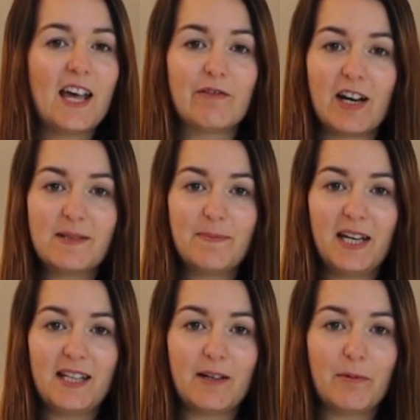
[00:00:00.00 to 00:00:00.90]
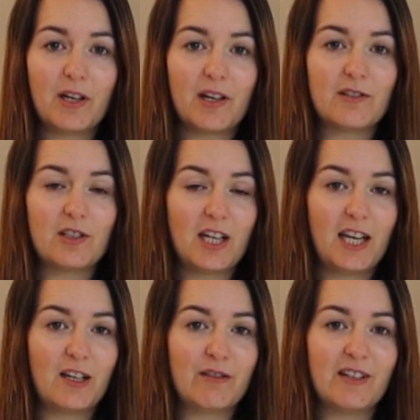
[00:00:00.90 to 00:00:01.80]
The recipe that we're going to
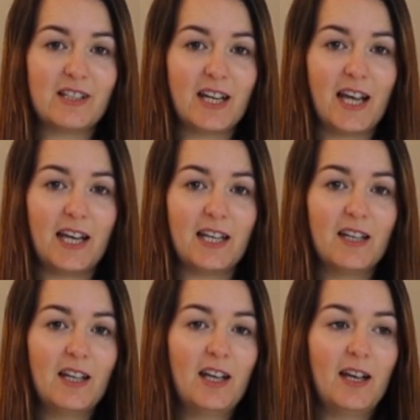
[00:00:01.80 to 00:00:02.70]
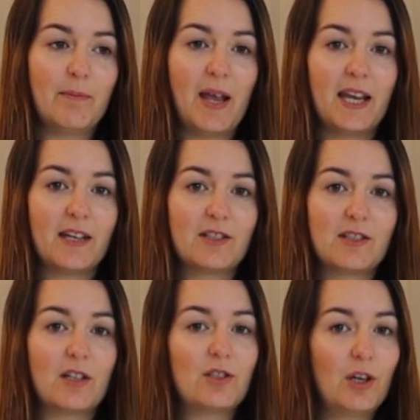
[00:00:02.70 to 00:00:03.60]
take you through today
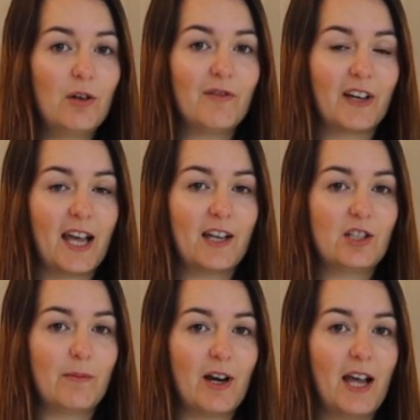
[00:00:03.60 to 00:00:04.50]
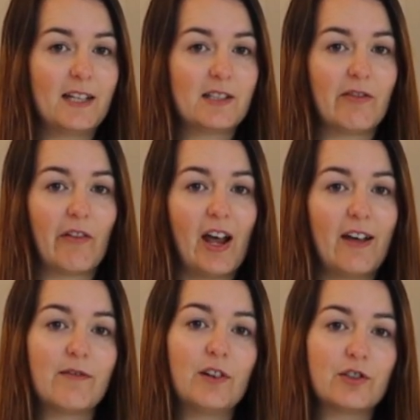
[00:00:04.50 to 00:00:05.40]
makes two focaccia breads of
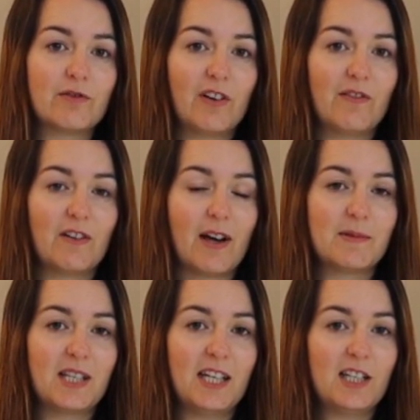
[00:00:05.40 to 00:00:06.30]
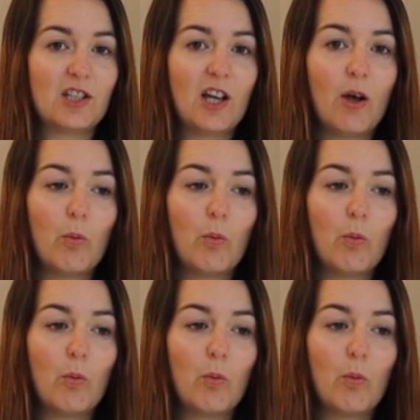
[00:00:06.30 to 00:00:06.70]
around 450 grams each,